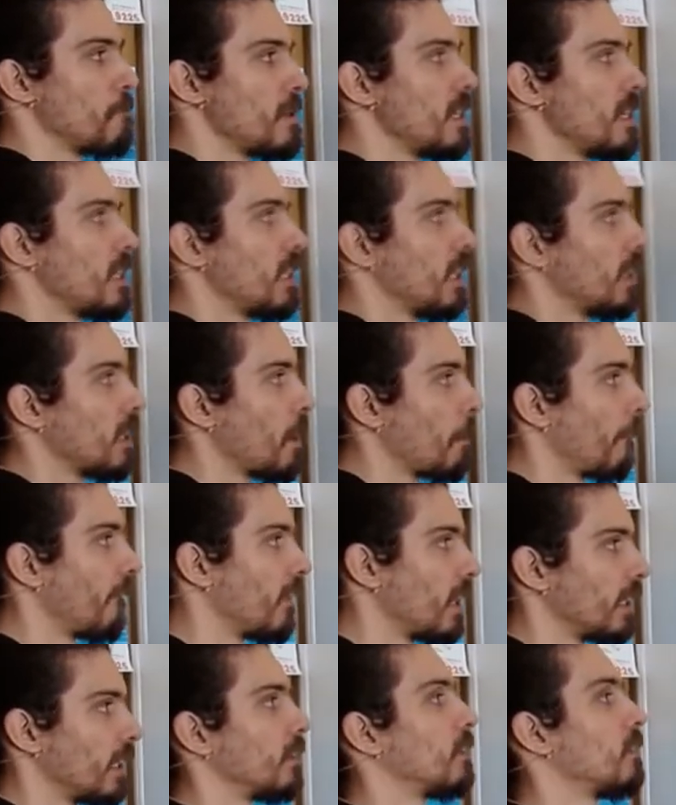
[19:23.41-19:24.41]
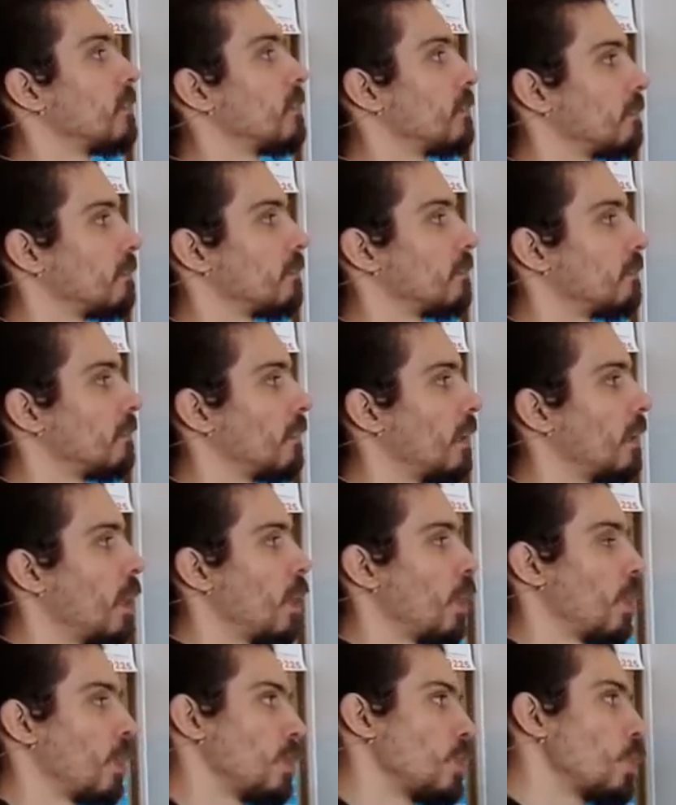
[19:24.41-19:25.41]
in the plane,
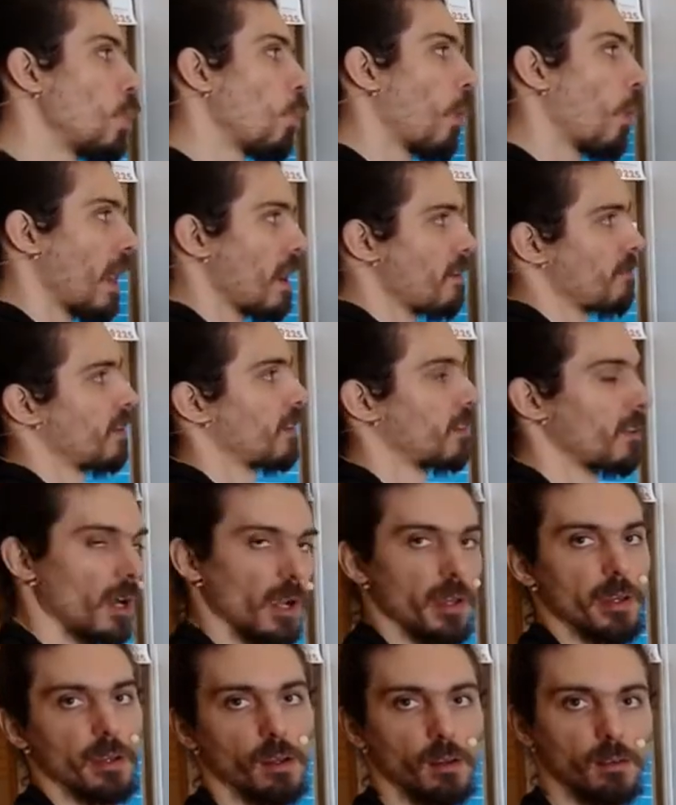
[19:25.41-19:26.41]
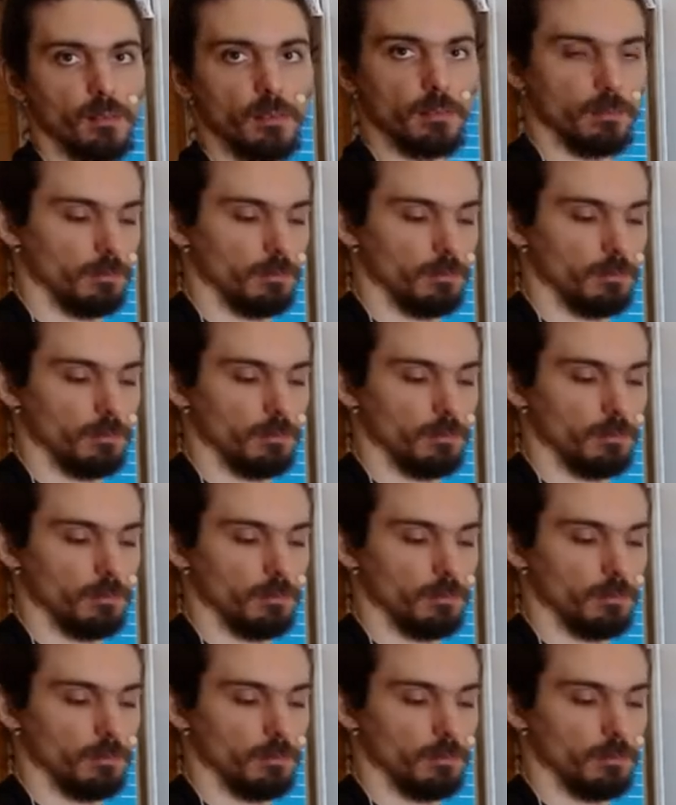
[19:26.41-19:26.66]
you have a triangle.